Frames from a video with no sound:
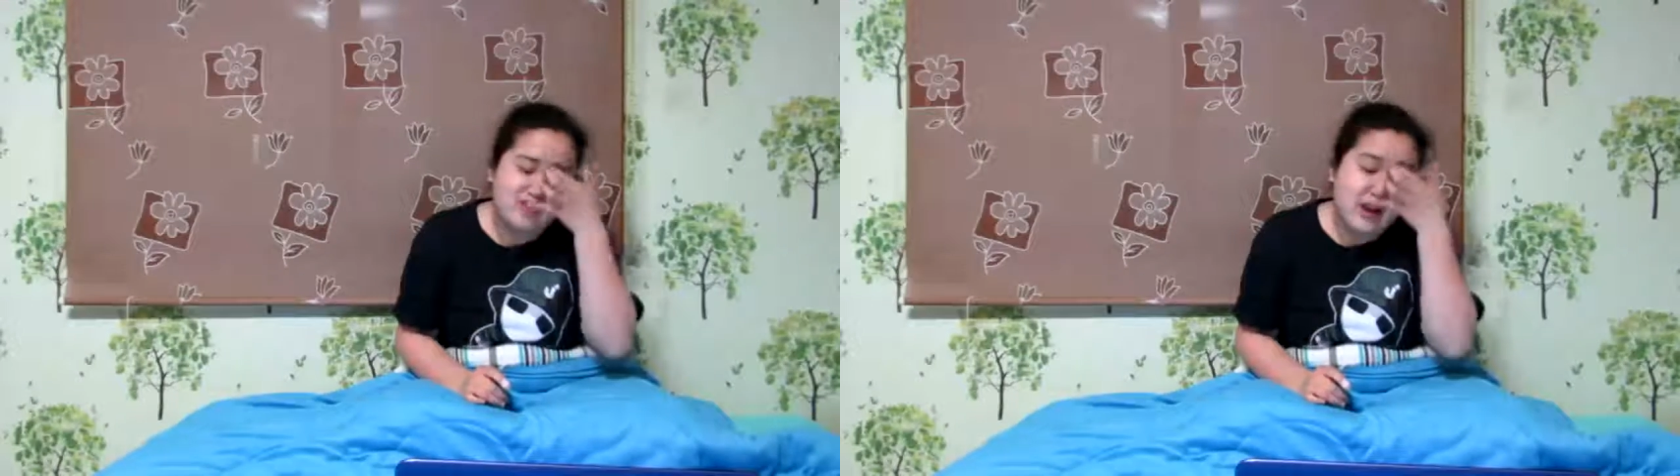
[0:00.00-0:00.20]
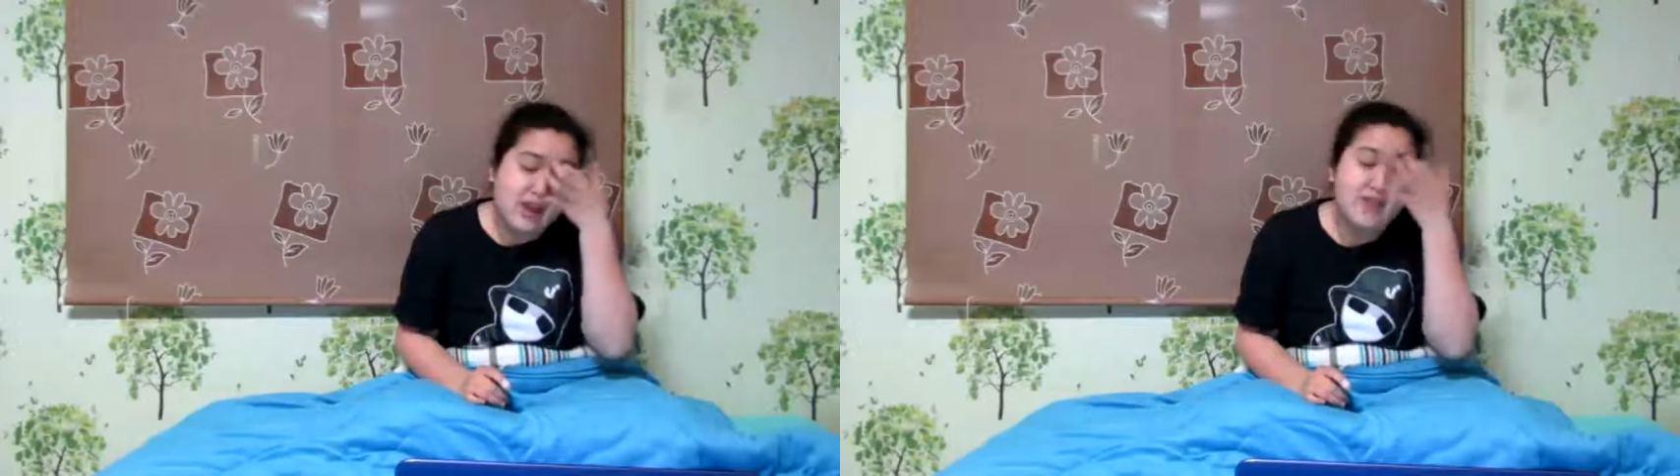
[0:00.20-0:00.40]

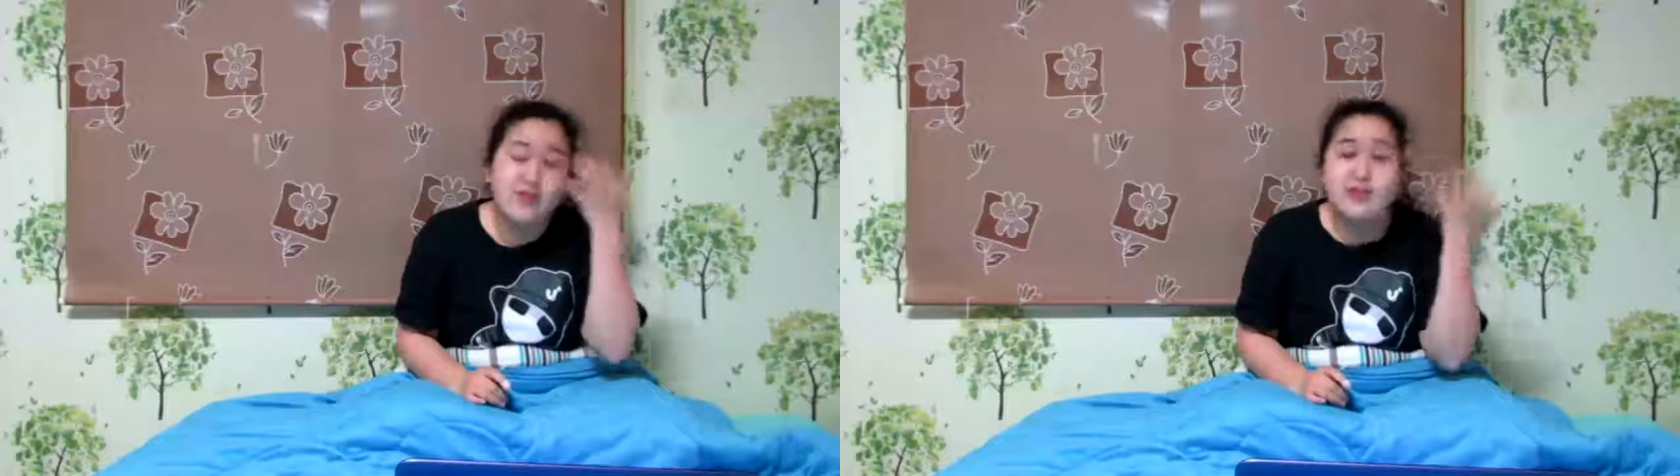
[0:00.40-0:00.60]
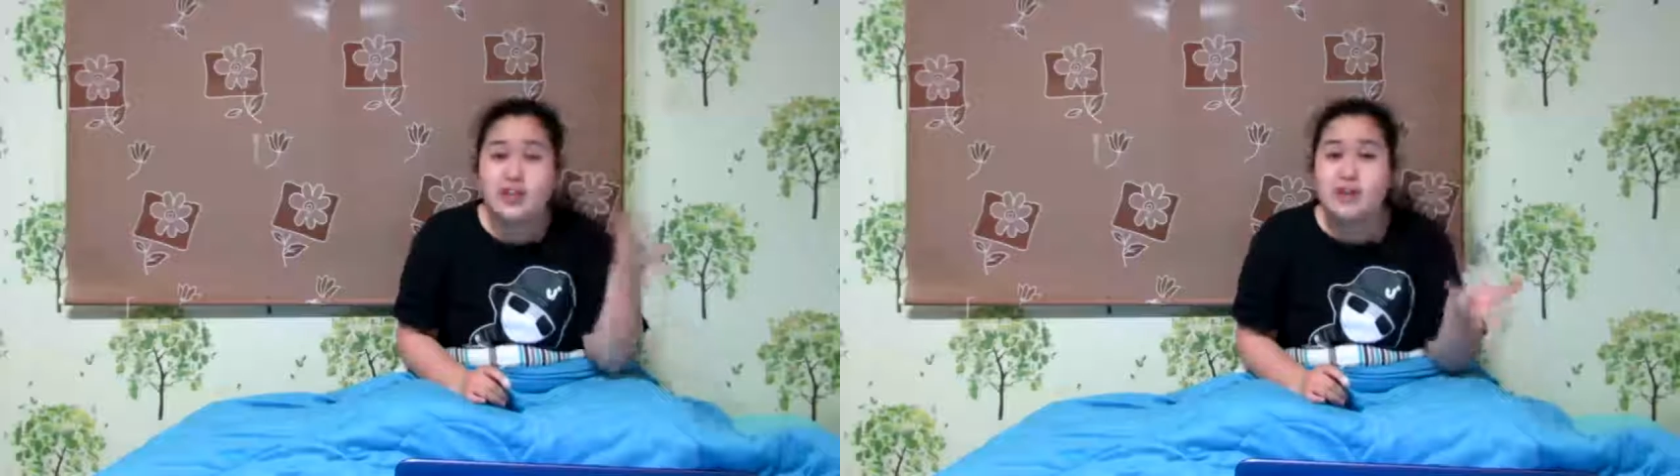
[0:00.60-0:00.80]
after
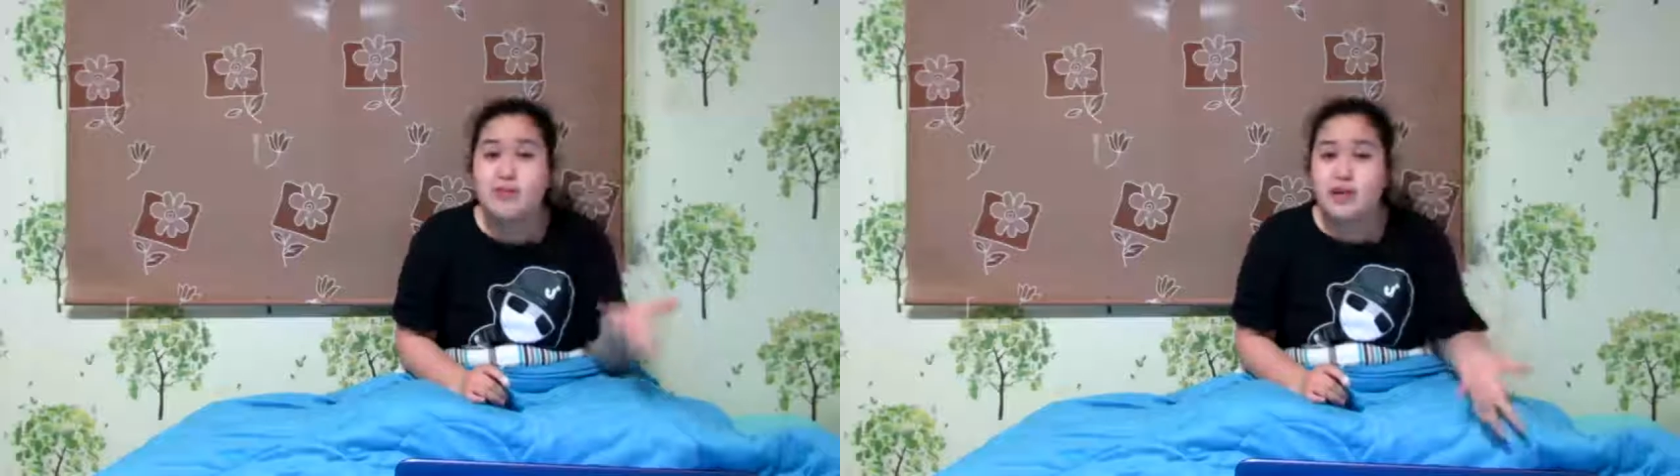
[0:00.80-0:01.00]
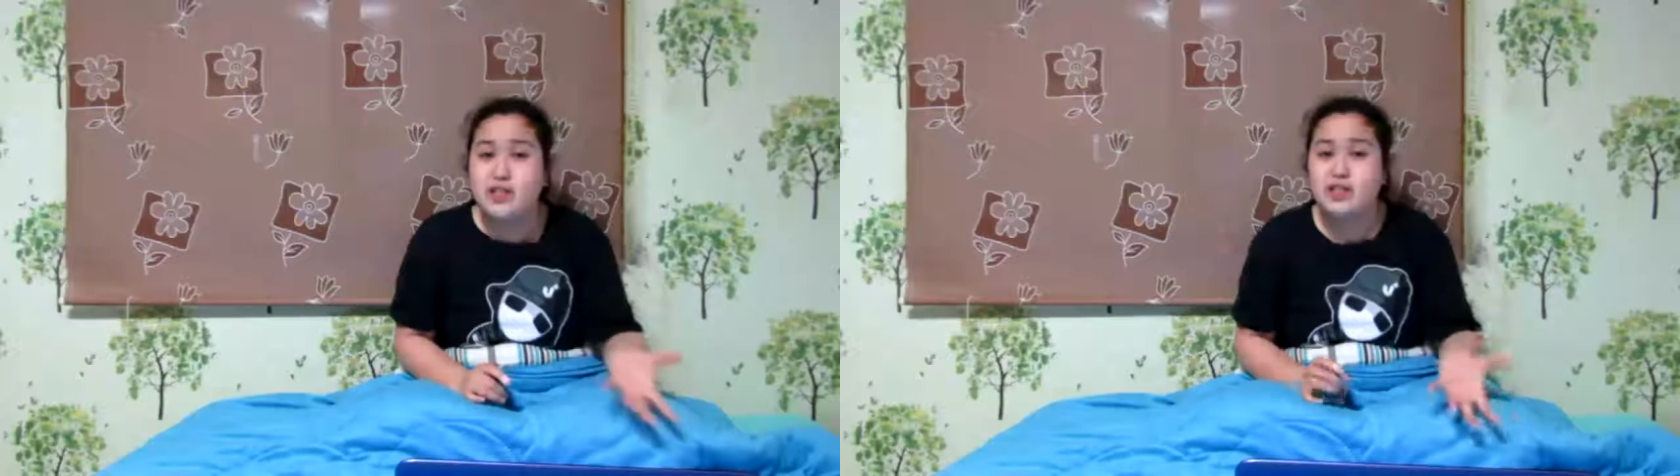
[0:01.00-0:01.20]
reading a
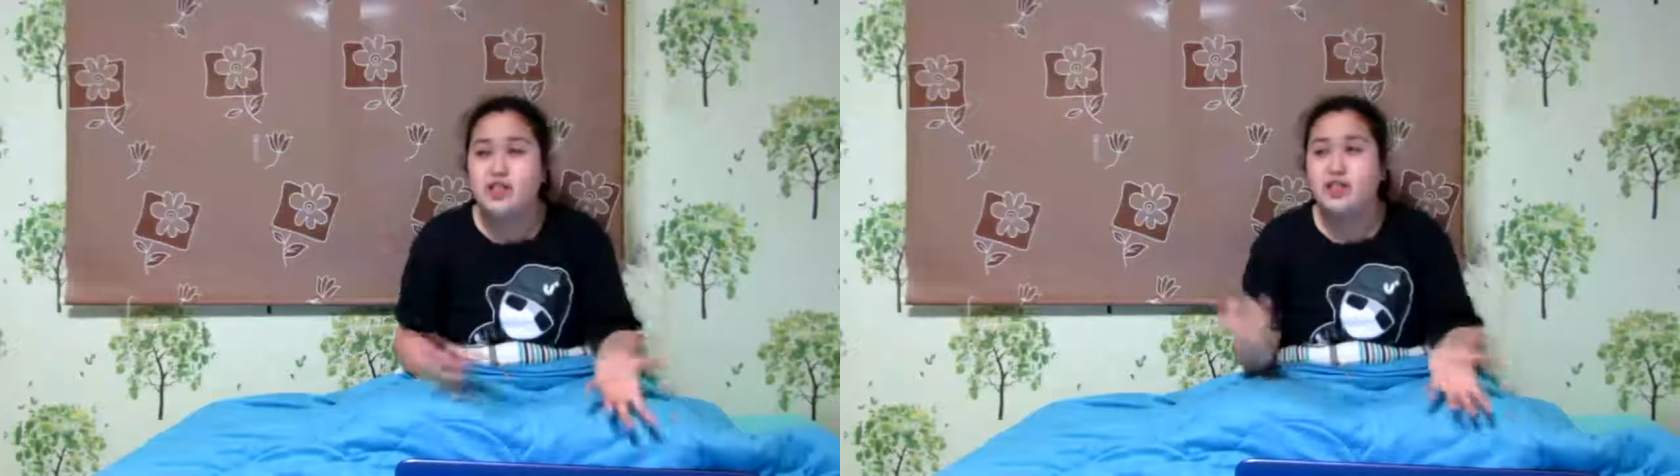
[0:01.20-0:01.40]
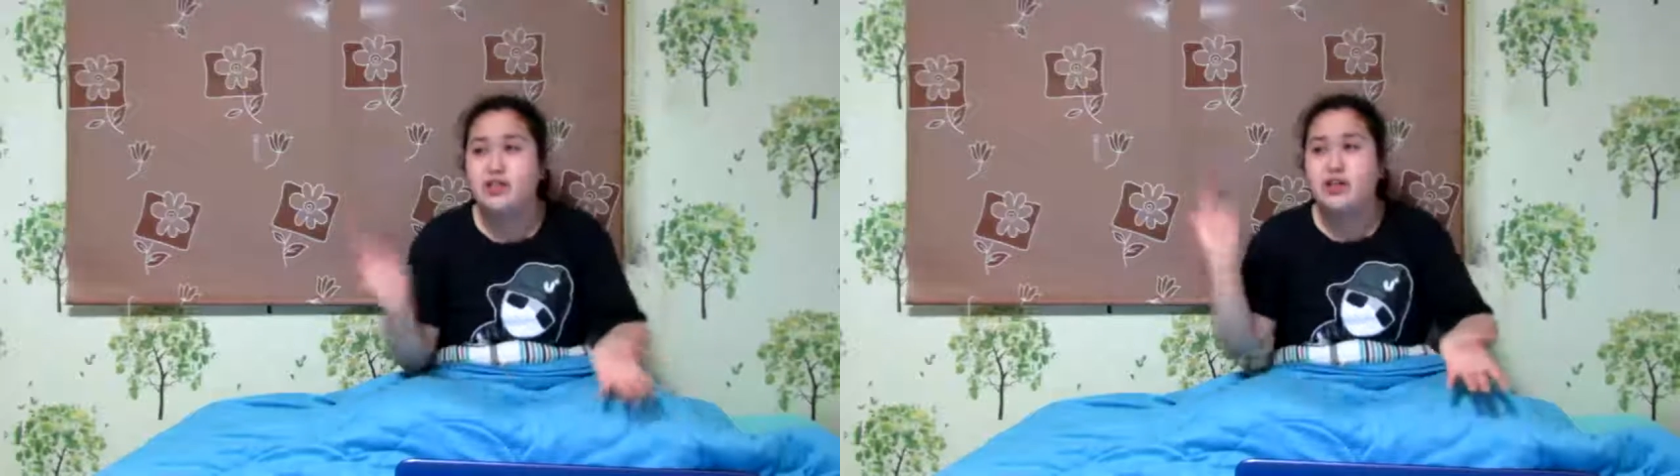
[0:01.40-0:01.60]
bunch,
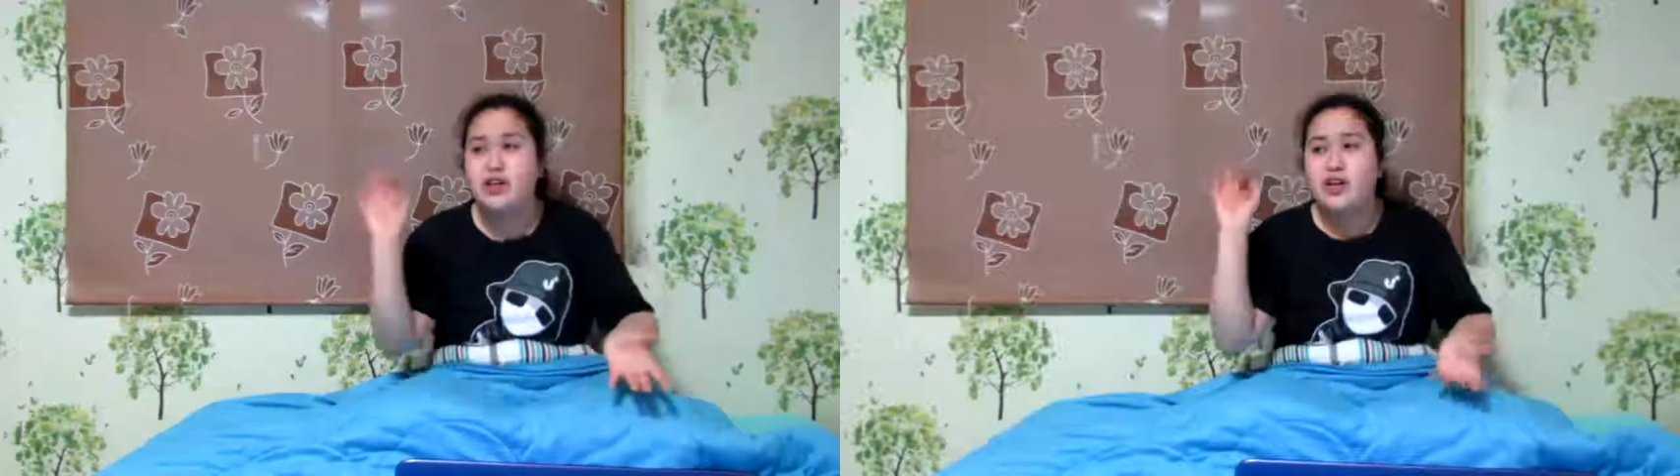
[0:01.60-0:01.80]
you know,